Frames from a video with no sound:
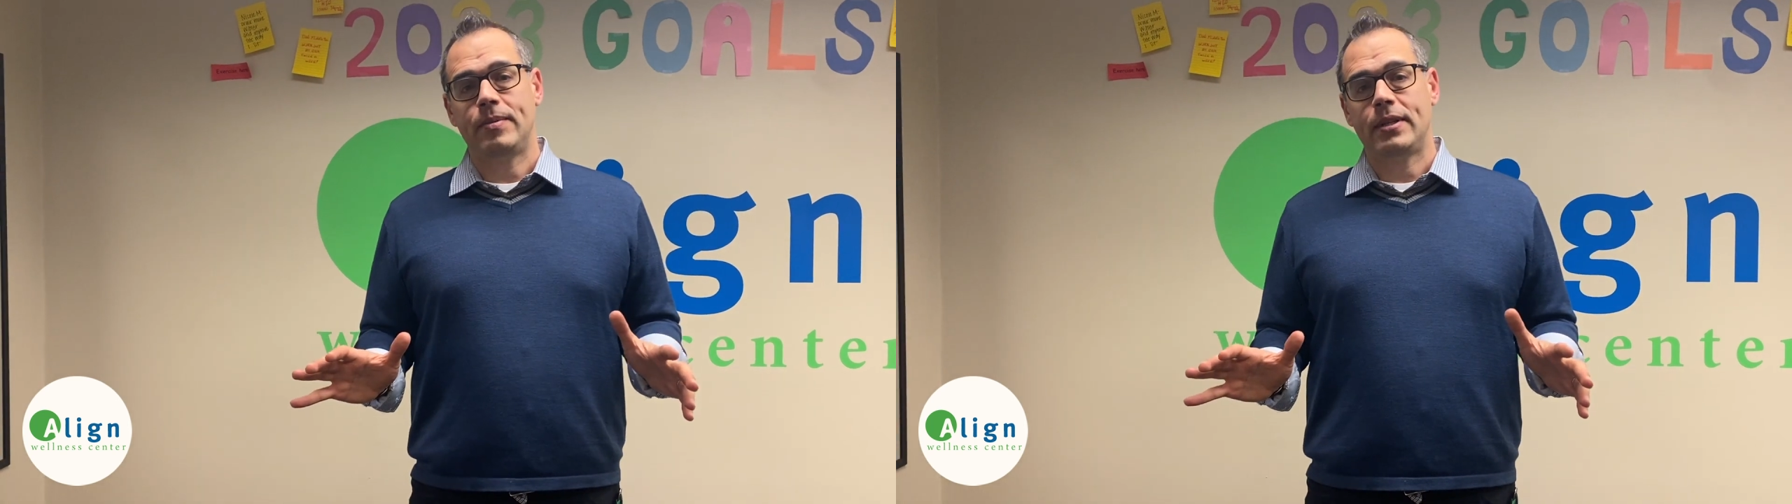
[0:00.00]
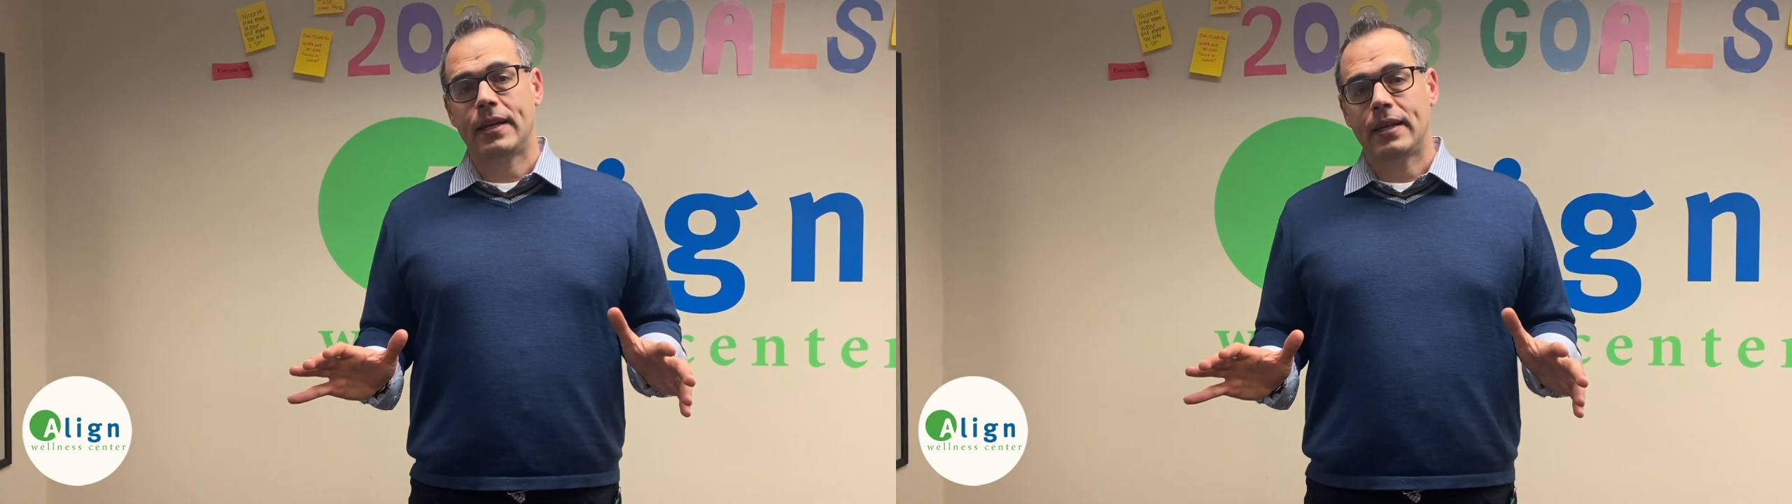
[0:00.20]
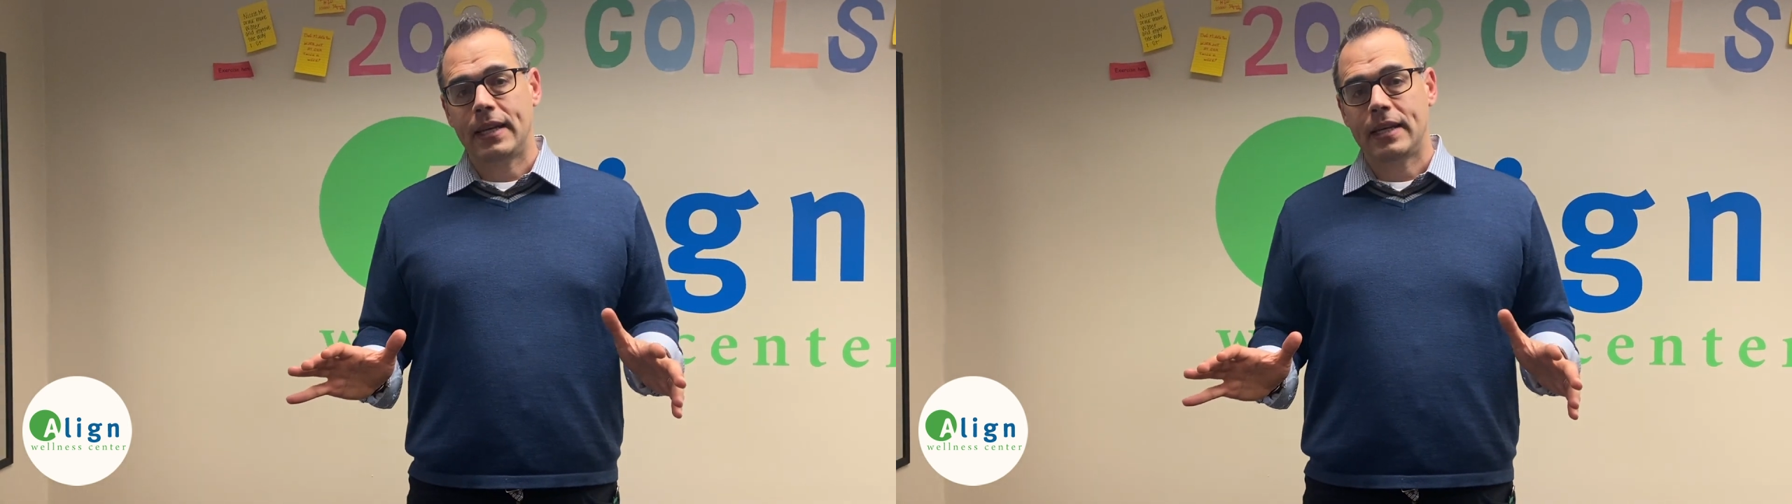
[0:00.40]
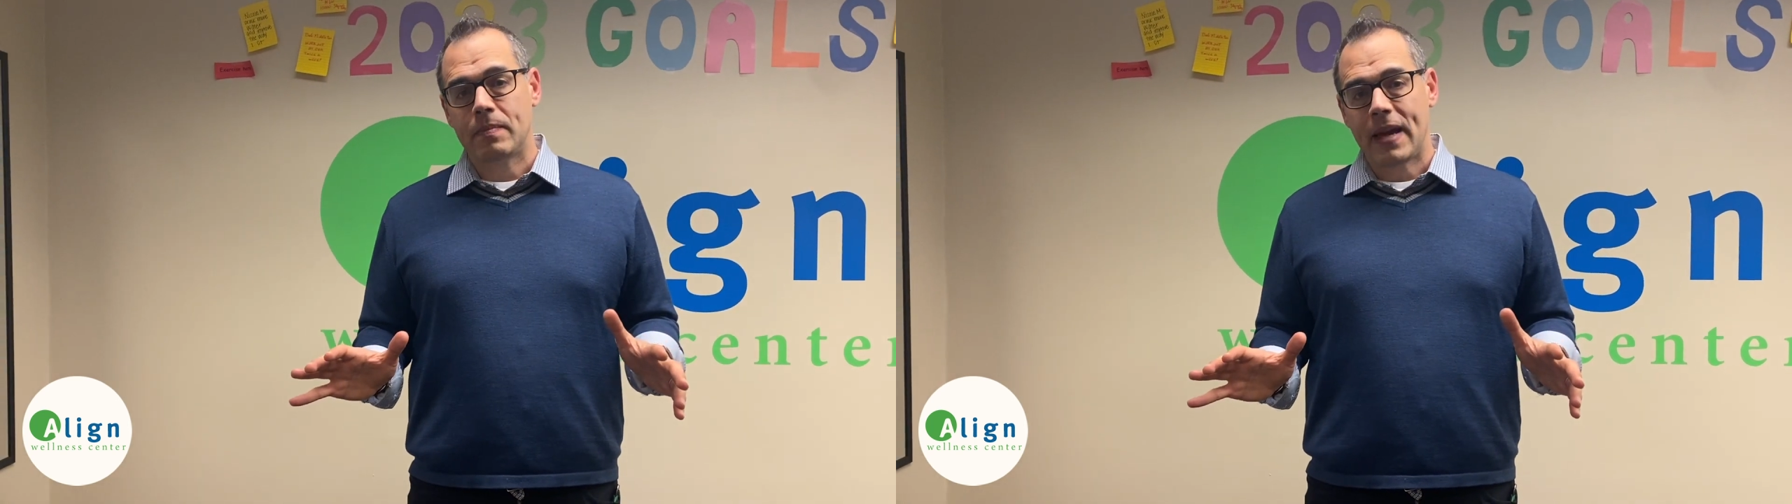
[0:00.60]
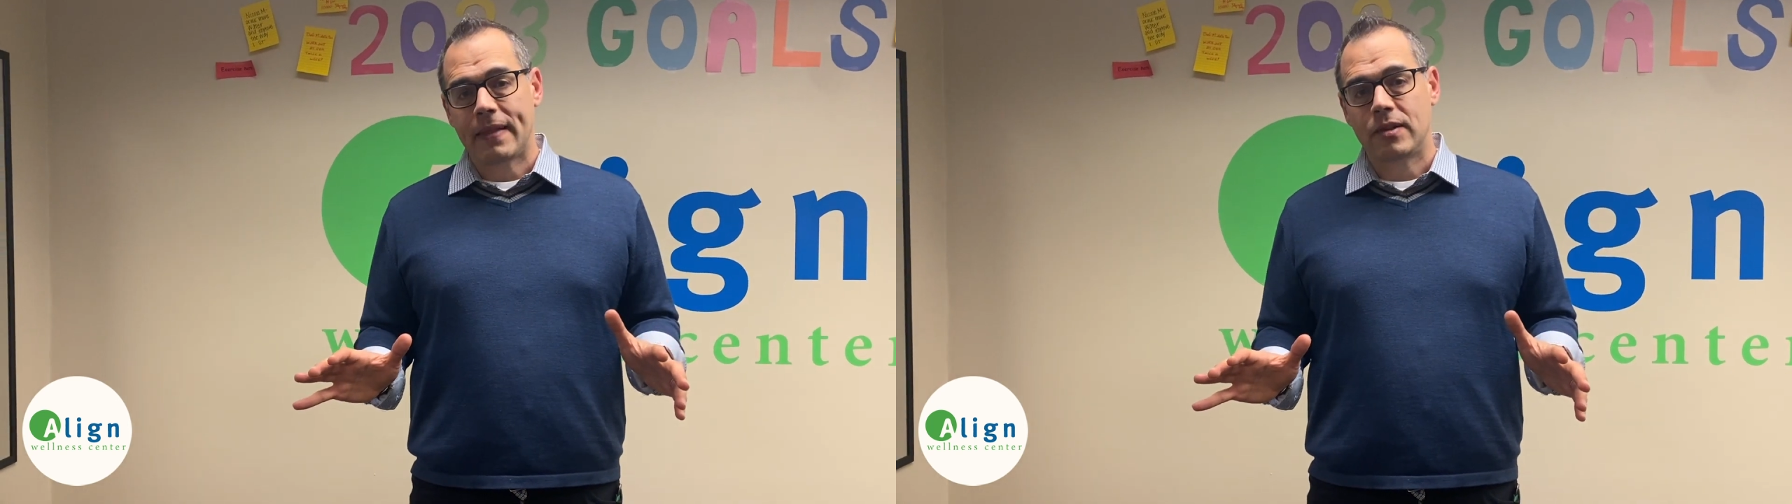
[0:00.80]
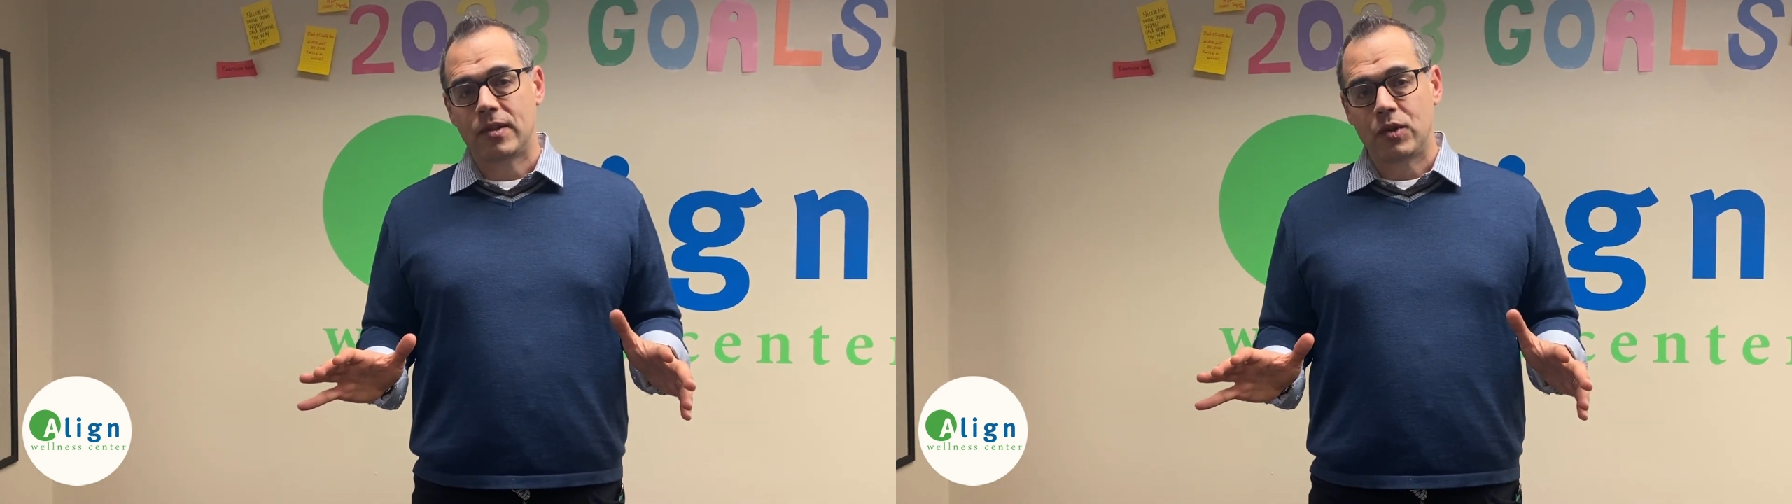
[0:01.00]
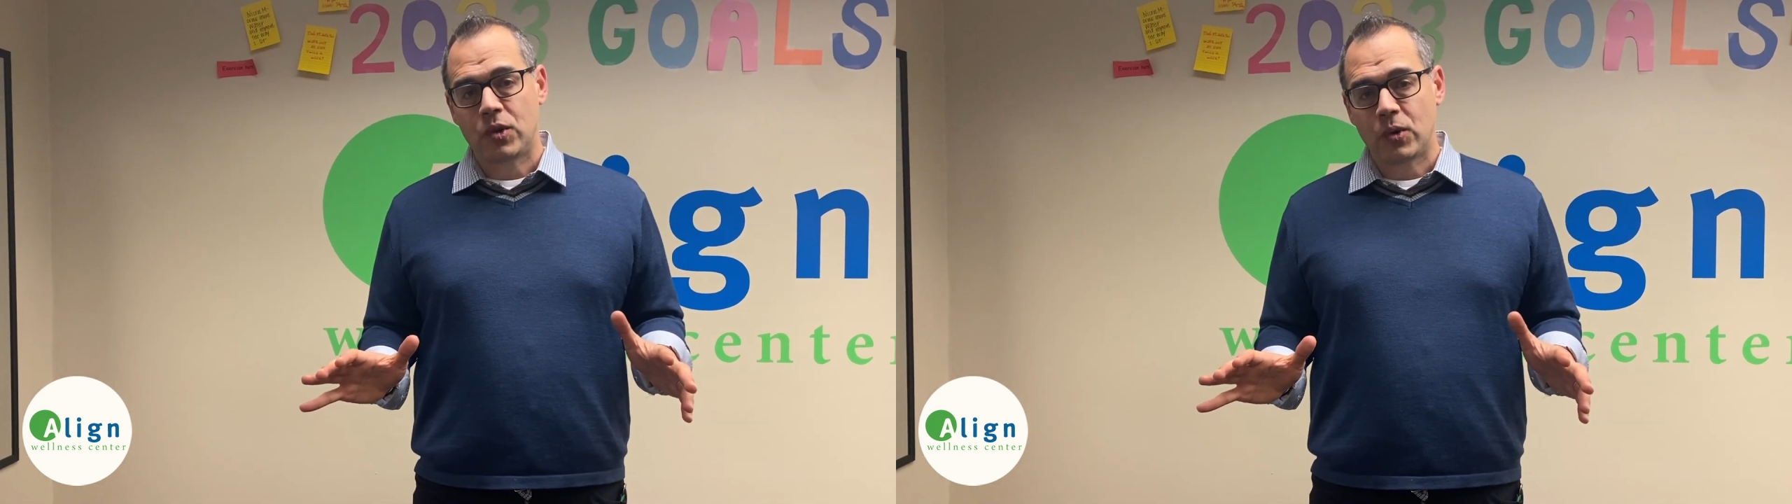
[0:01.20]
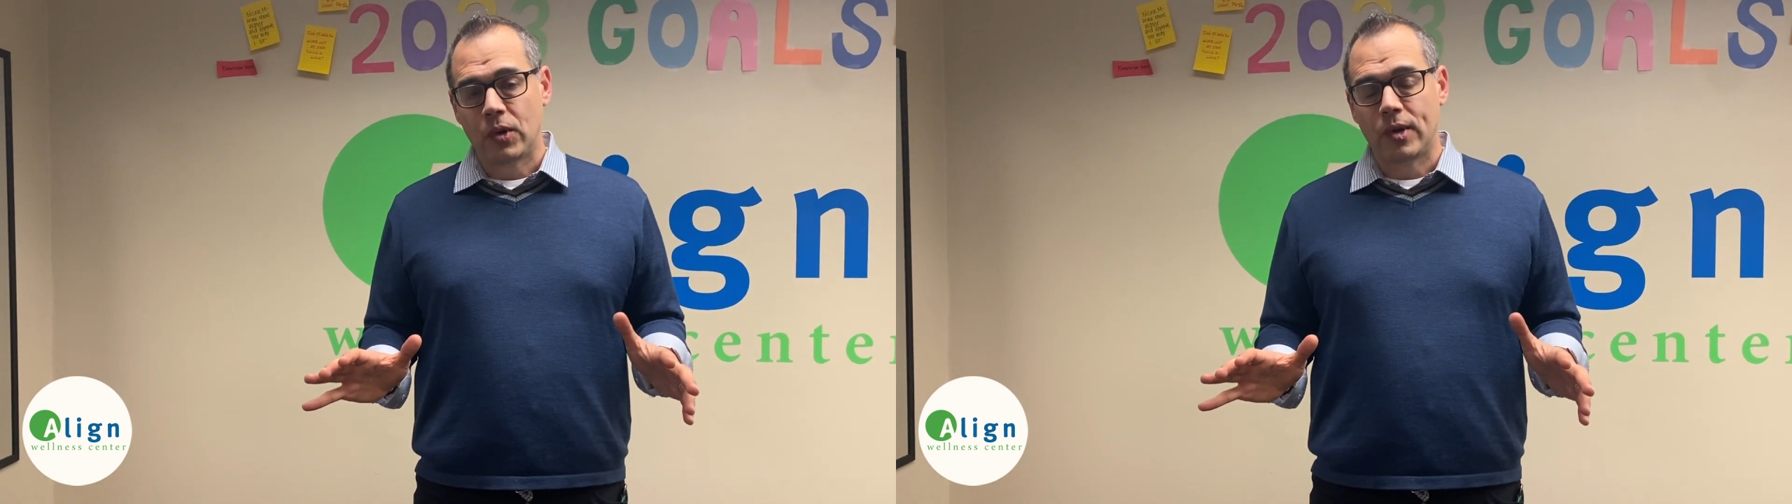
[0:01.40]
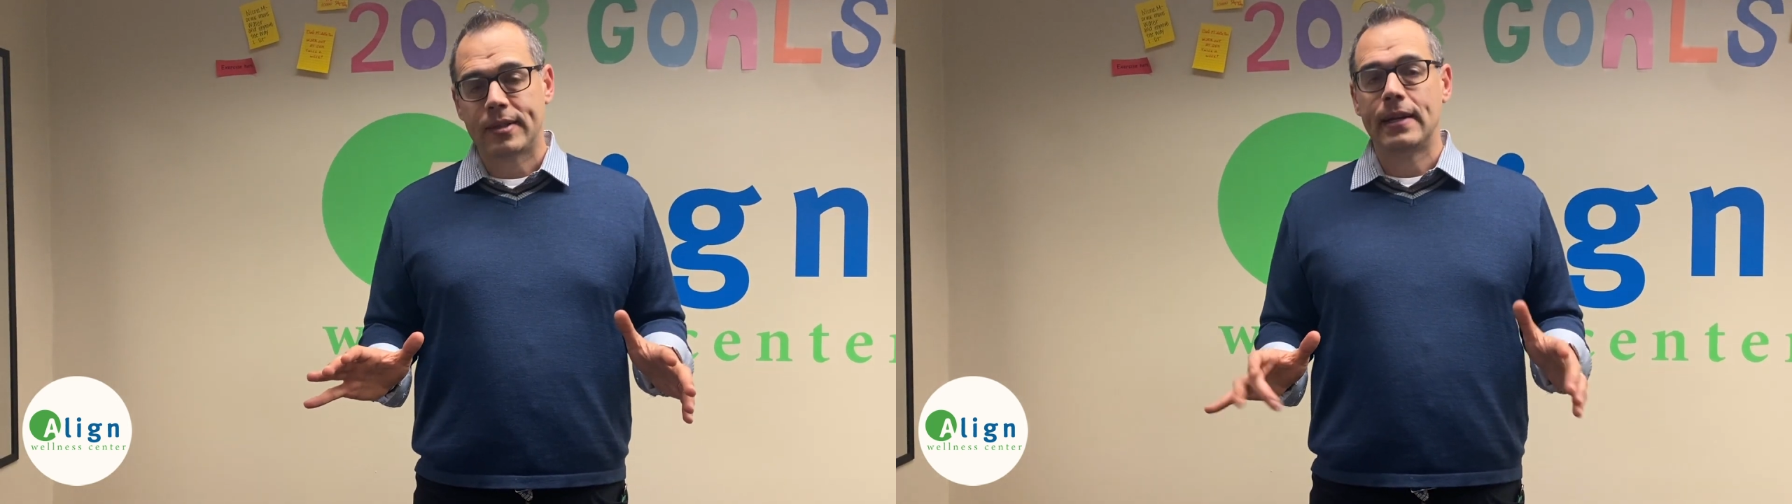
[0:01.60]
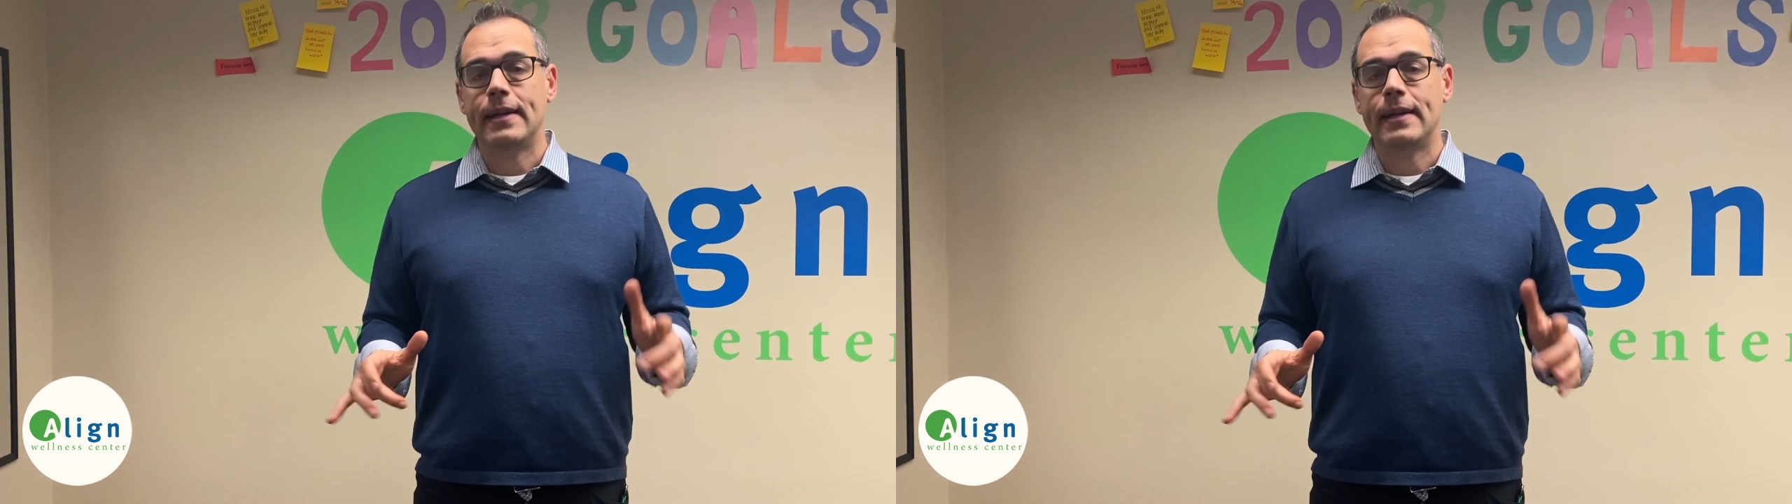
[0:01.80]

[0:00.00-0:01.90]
techniques, methods, and tools